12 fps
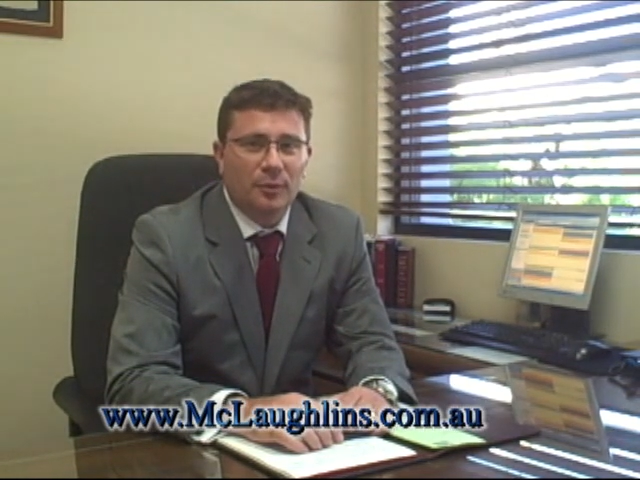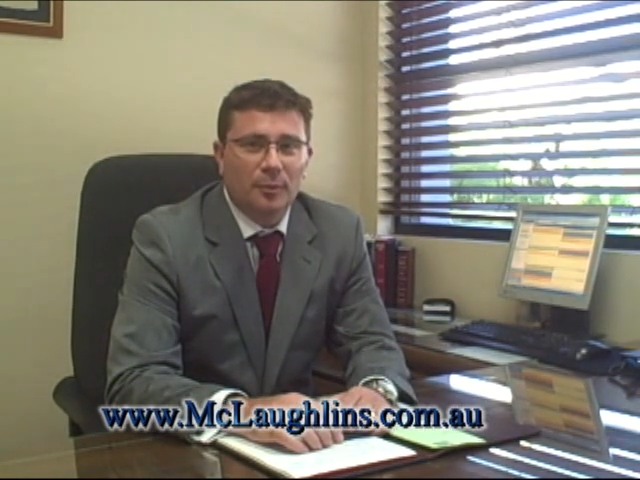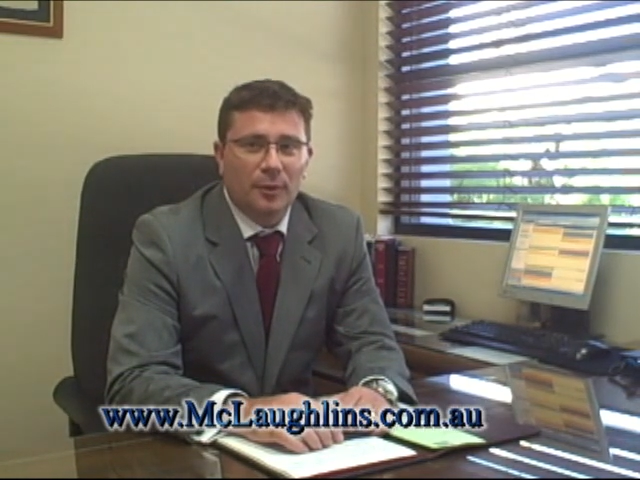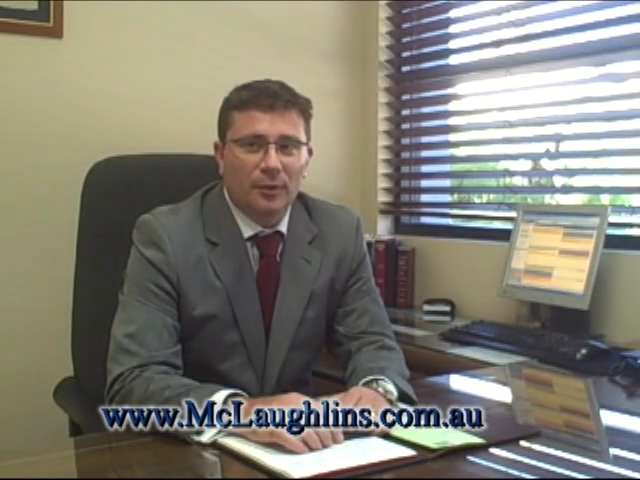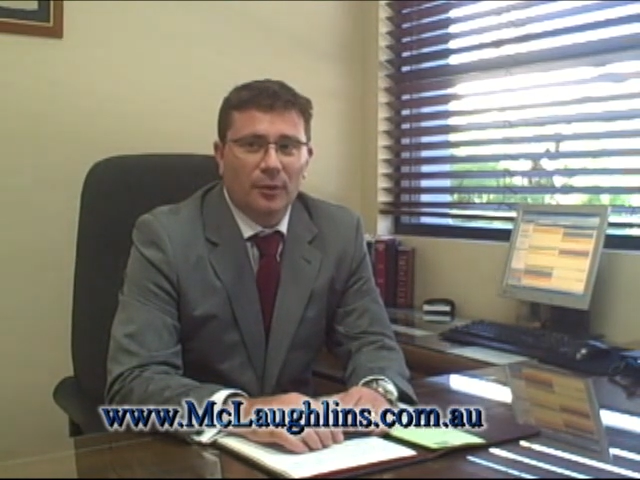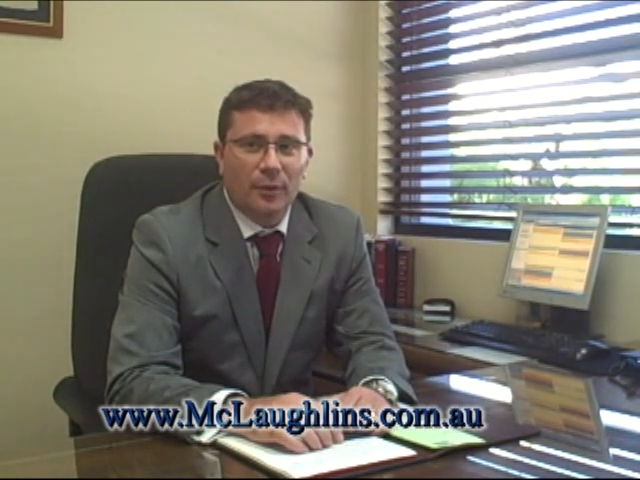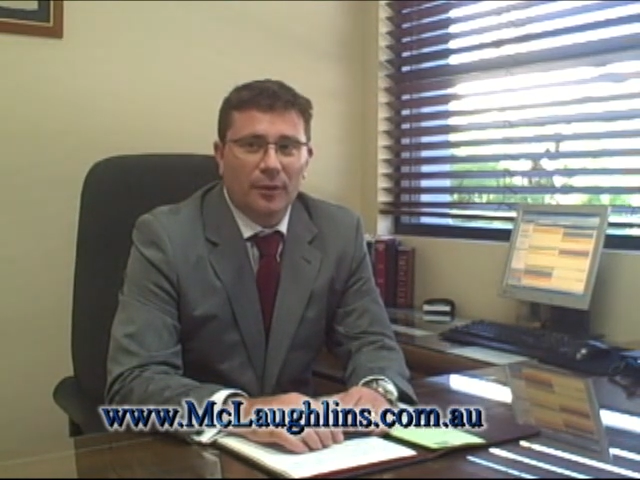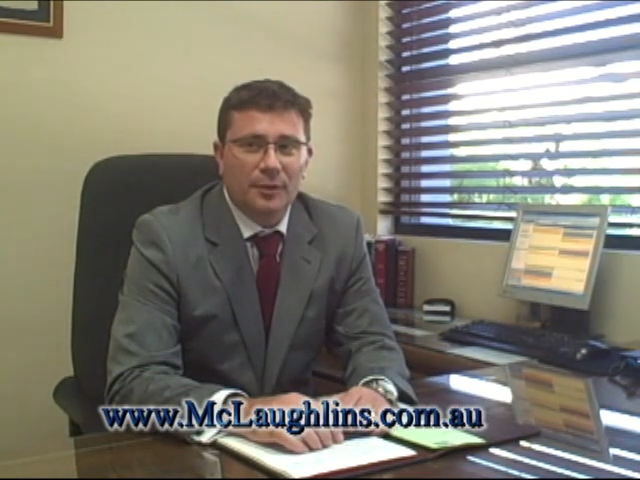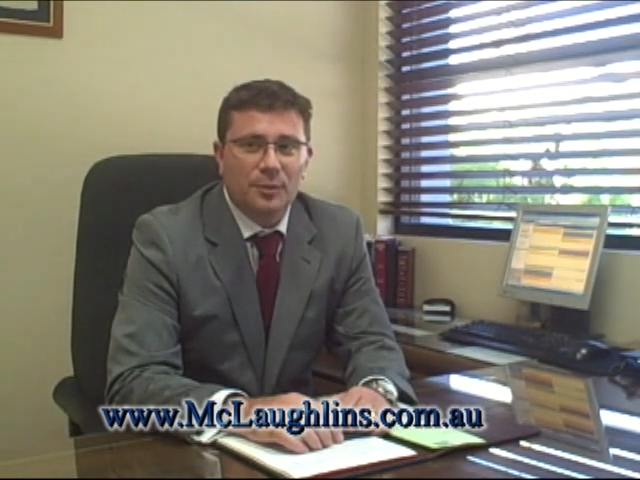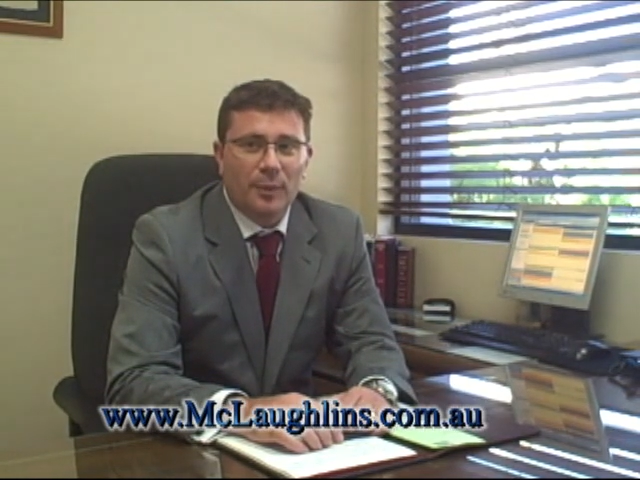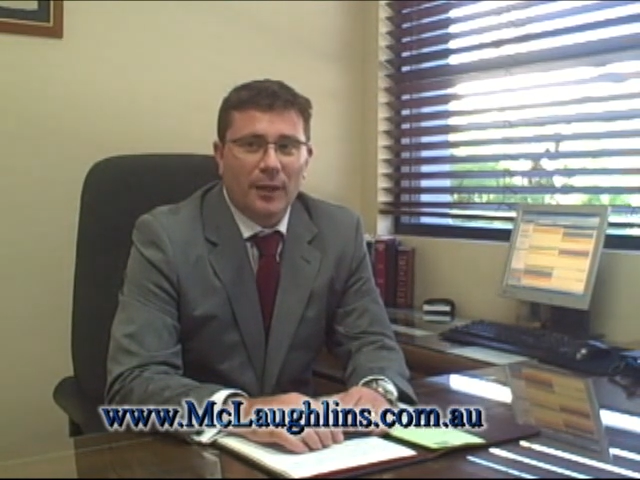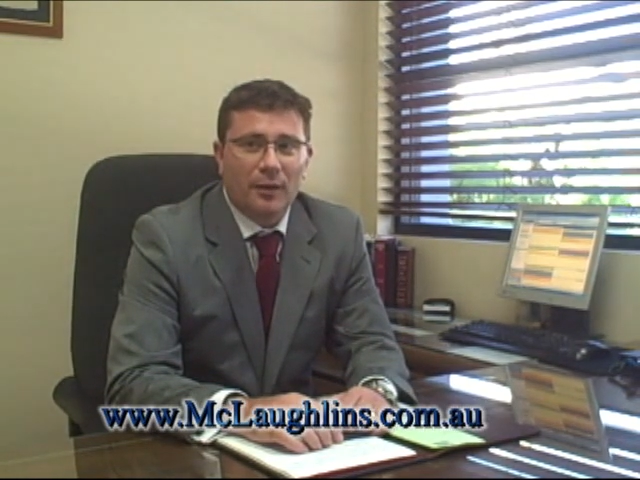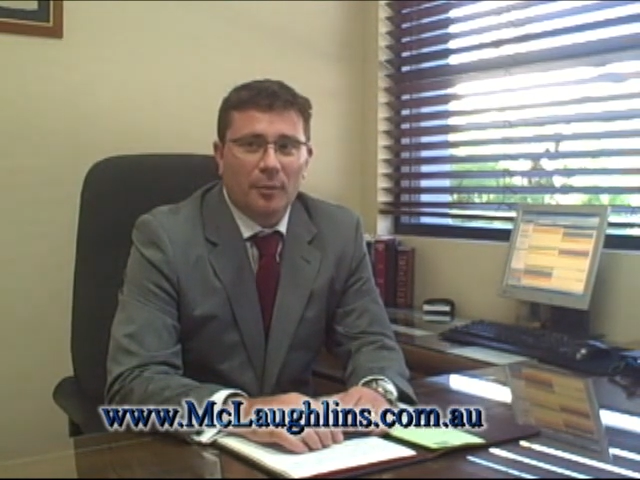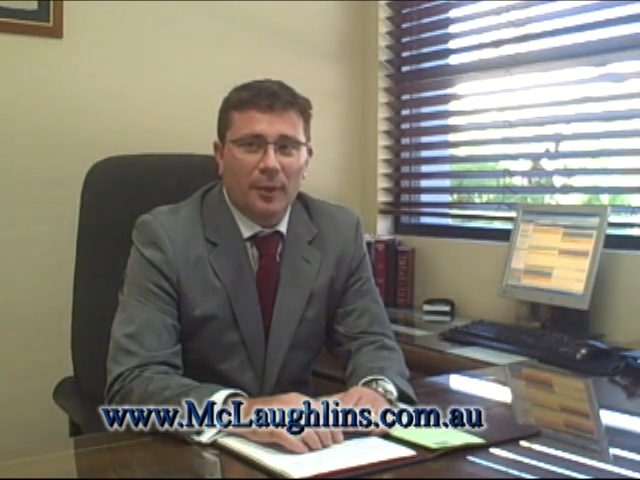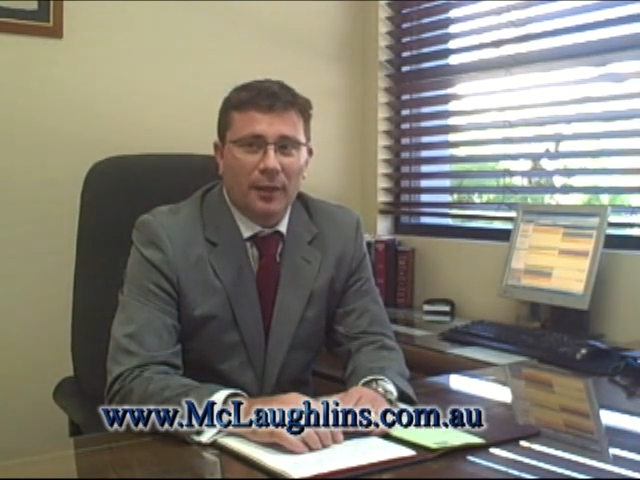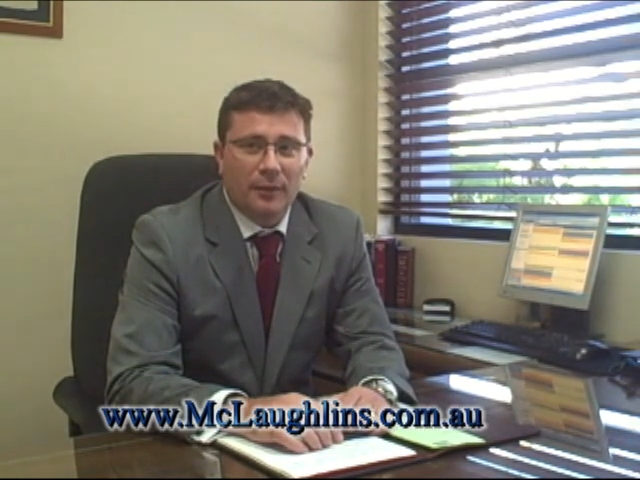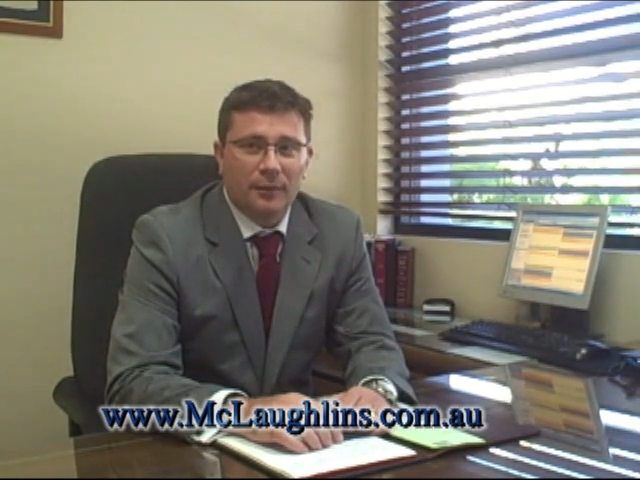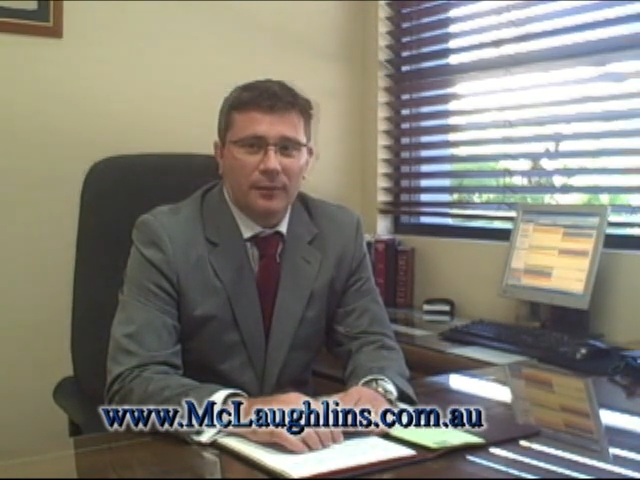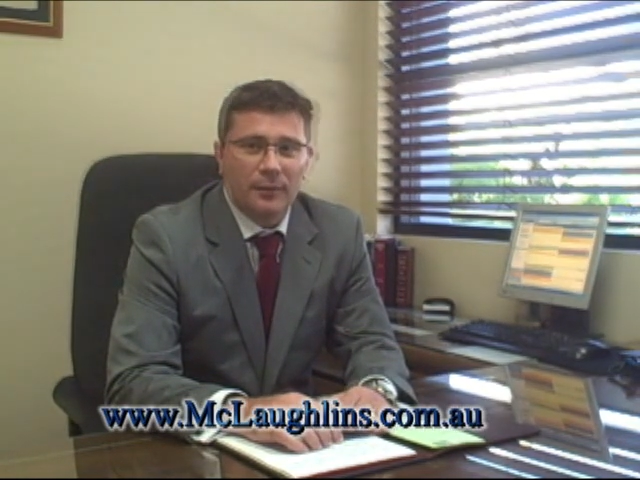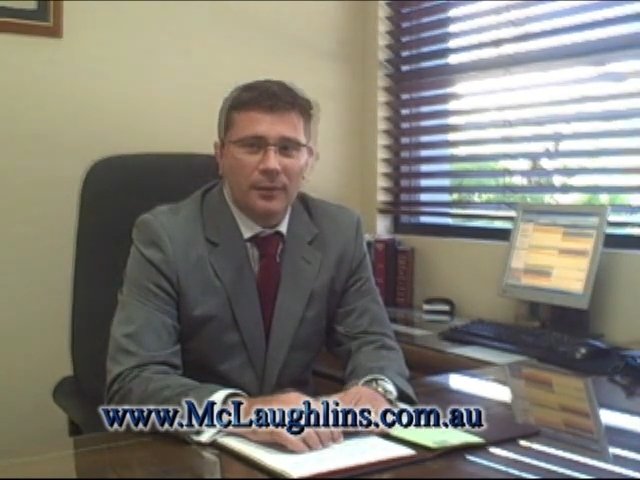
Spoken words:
criminal lawyer is paramount.